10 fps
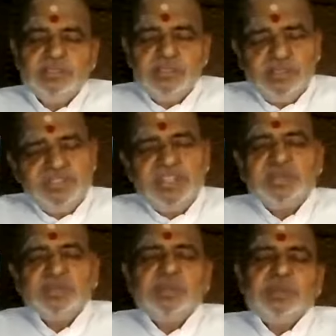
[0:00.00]
listening
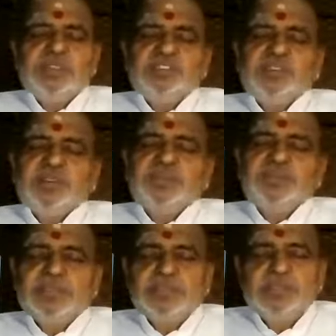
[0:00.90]
to the mantra.
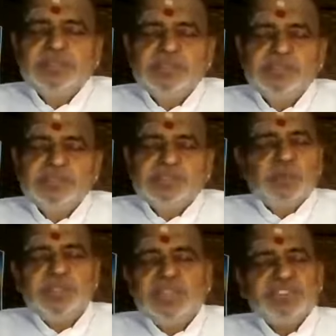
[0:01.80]
So
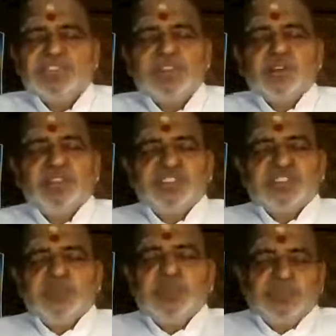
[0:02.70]
ears are not
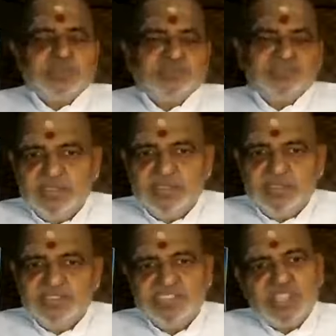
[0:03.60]
disturbed.
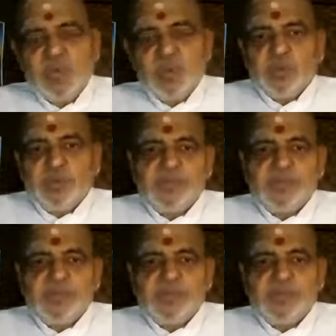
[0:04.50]
This is how.